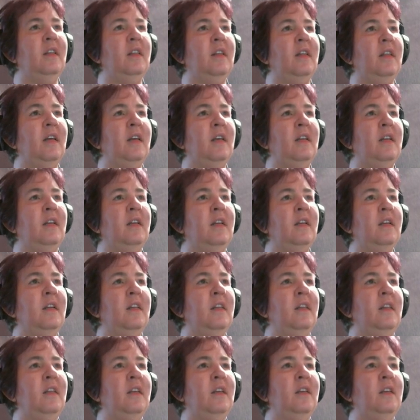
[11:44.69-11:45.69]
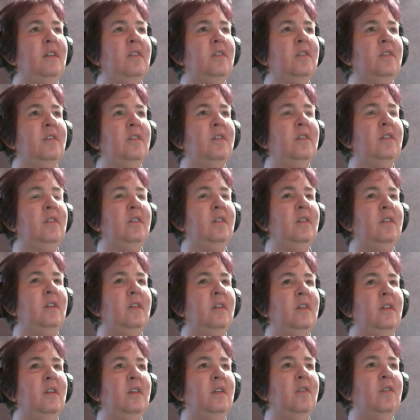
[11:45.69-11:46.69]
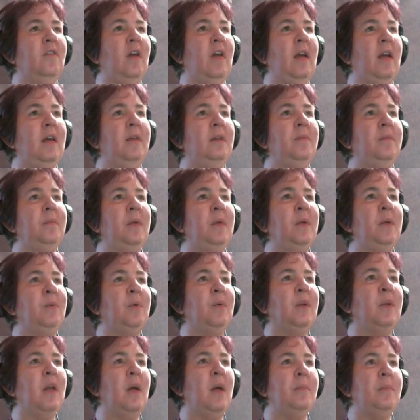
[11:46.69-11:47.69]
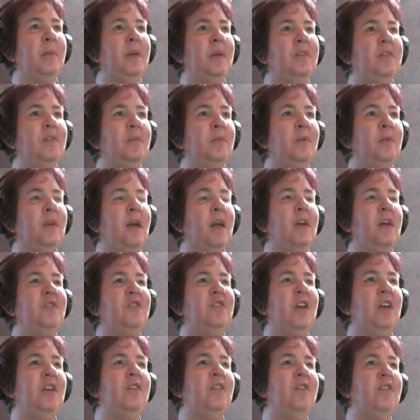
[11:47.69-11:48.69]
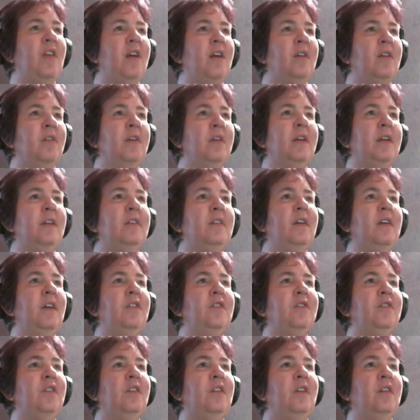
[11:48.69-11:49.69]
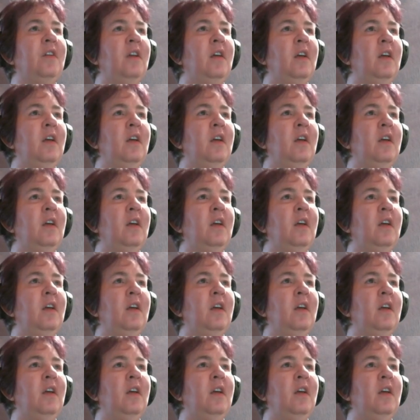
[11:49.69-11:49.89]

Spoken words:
then these A and B will not change that orientation.